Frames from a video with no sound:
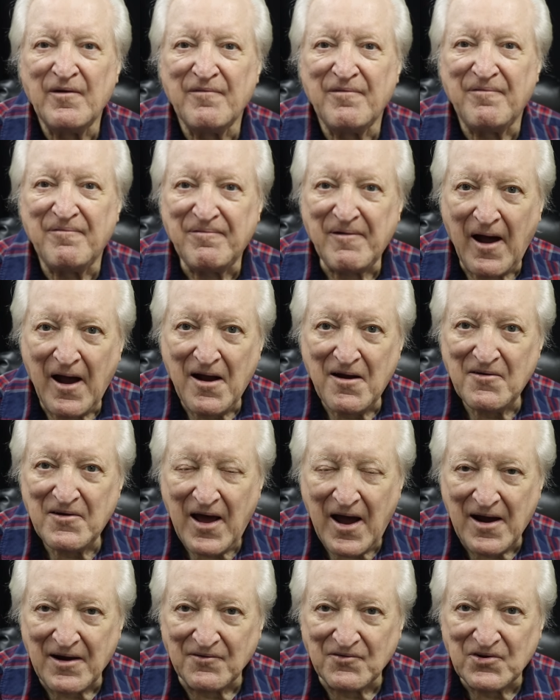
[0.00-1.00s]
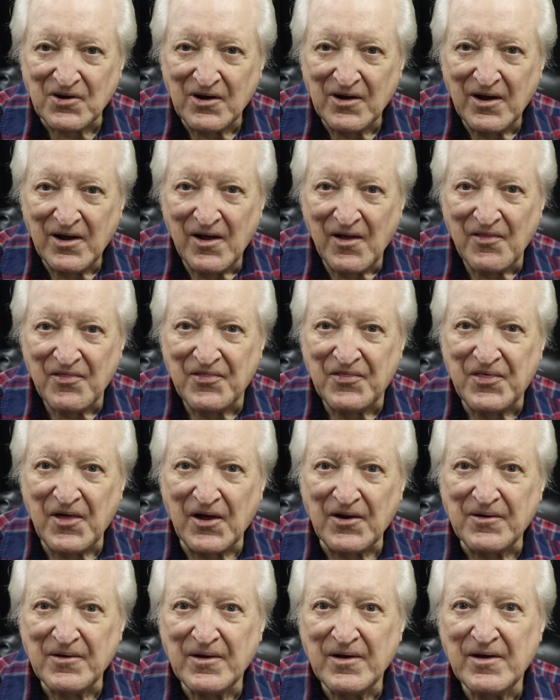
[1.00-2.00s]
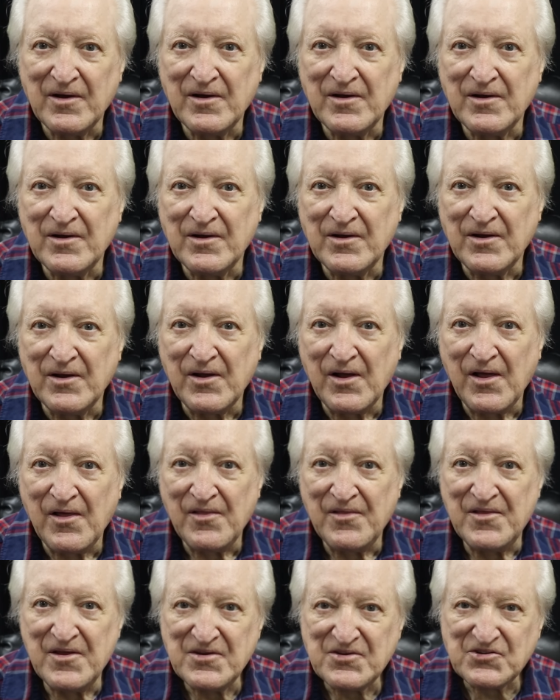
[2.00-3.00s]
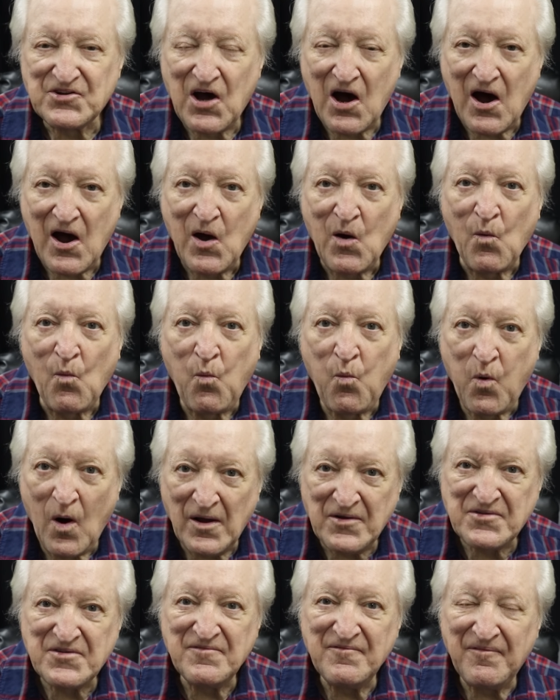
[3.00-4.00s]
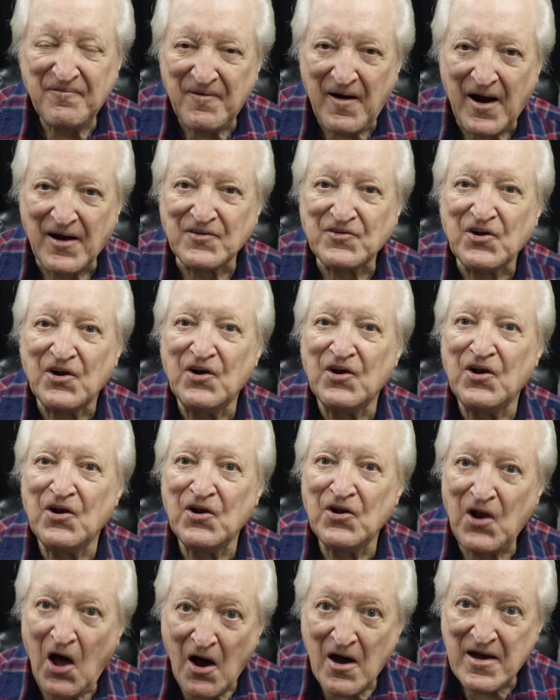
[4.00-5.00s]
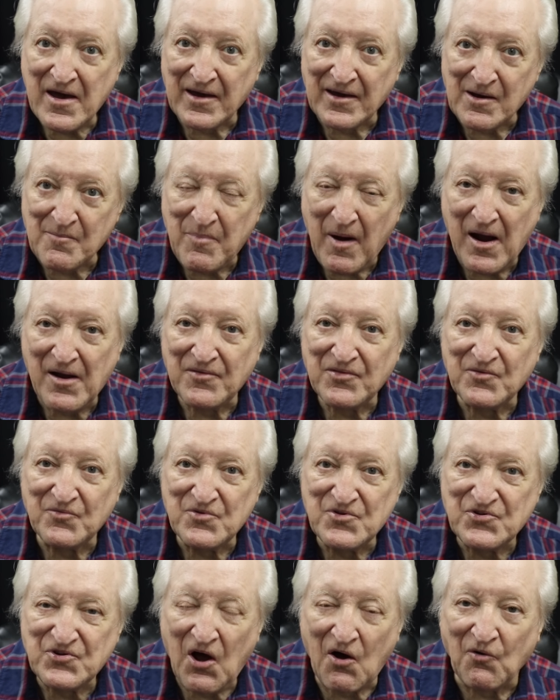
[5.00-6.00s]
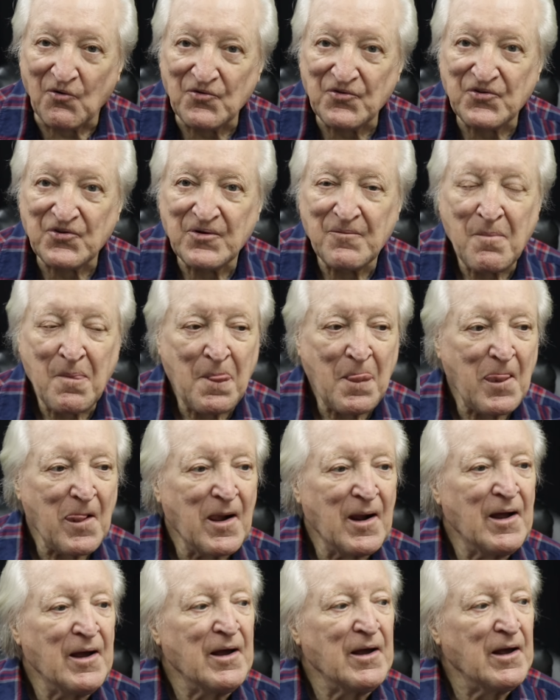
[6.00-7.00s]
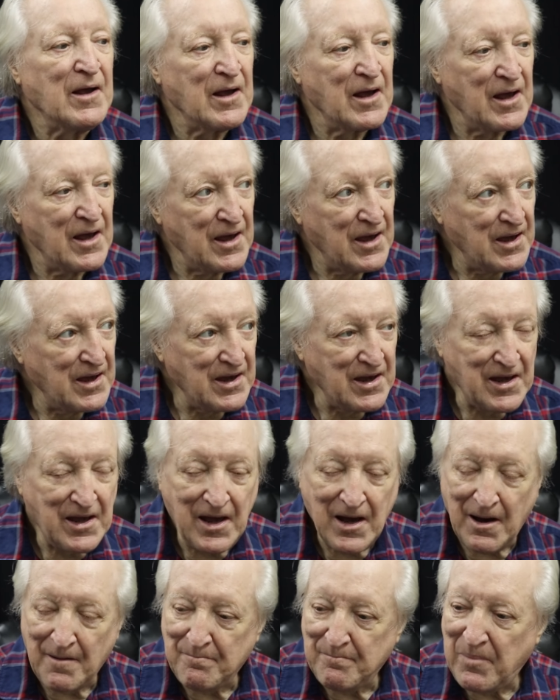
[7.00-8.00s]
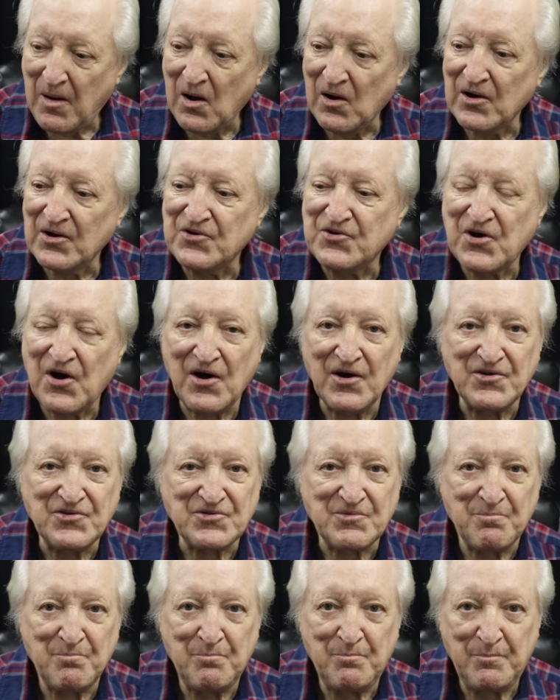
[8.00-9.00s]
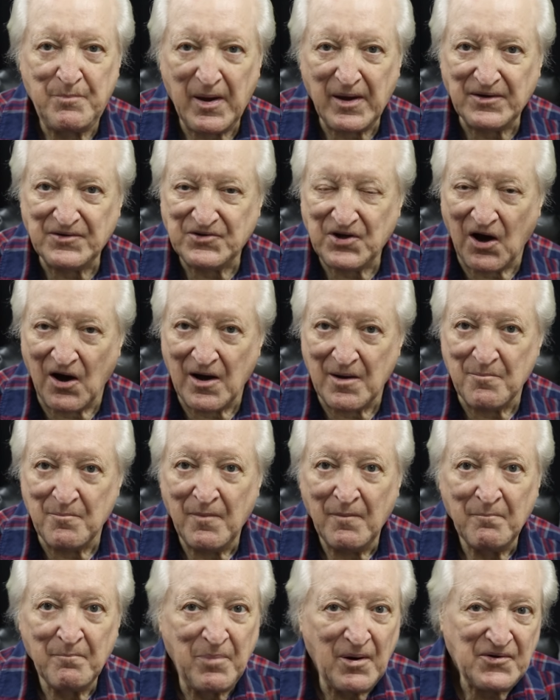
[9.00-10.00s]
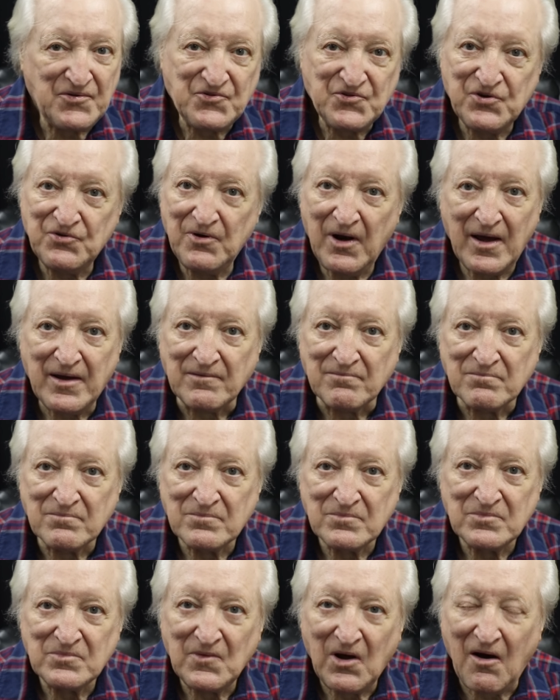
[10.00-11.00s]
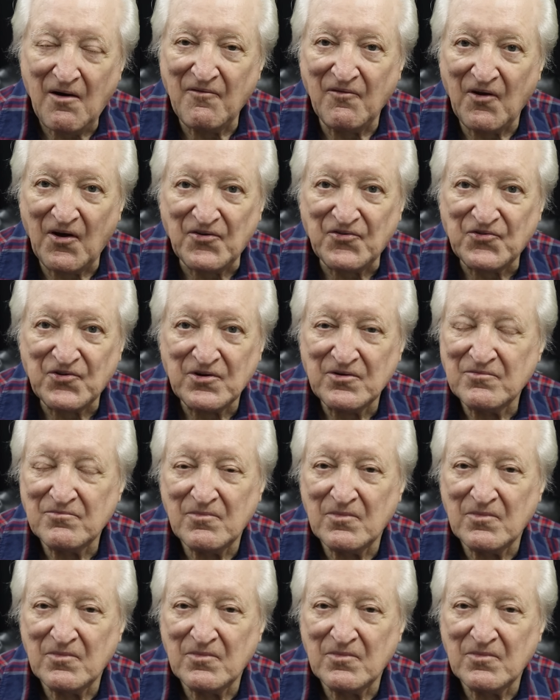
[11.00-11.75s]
found out that this guy was in fact lying about the results, he apologized big time. But it's too late. I've lost